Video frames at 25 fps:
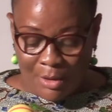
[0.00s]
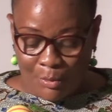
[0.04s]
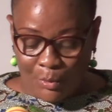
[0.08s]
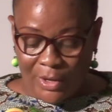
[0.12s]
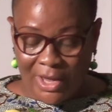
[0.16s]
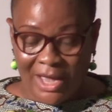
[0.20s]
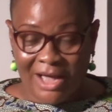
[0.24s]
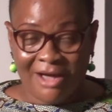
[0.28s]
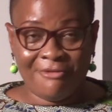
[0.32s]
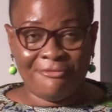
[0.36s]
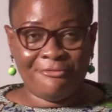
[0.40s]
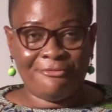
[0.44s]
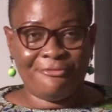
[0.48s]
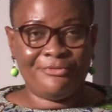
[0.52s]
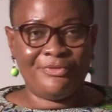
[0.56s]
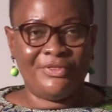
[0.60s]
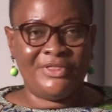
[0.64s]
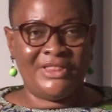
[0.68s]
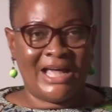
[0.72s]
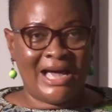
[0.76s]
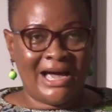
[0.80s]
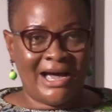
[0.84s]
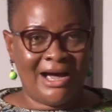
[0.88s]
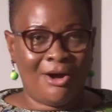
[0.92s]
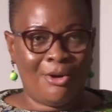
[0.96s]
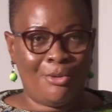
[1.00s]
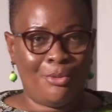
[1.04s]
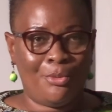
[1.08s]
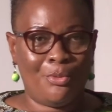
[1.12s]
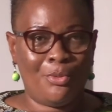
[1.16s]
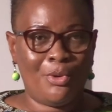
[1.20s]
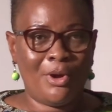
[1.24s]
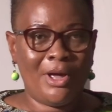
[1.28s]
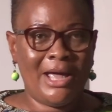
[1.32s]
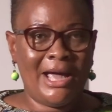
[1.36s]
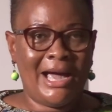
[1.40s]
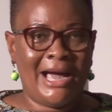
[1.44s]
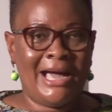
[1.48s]
We have
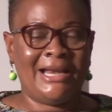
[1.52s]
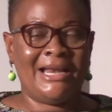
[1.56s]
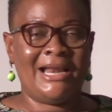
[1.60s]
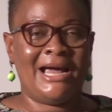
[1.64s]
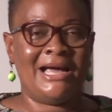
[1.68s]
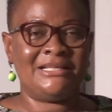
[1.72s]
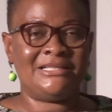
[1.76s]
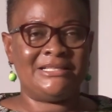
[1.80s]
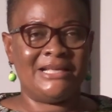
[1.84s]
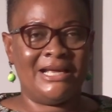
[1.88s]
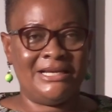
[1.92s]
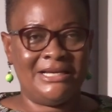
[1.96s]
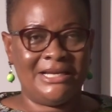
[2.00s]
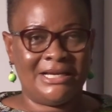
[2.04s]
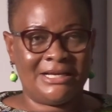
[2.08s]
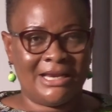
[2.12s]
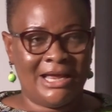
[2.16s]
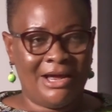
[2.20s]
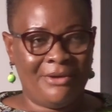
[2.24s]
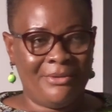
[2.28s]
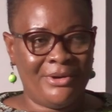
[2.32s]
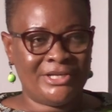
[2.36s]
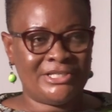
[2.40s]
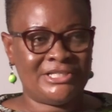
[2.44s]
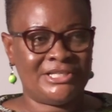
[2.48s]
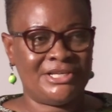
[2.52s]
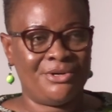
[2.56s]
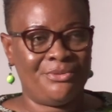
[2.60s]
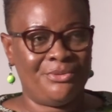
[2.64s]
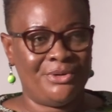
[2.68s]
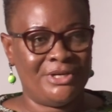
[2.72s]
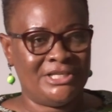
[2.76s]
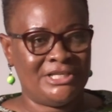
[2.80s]
now an asset declaration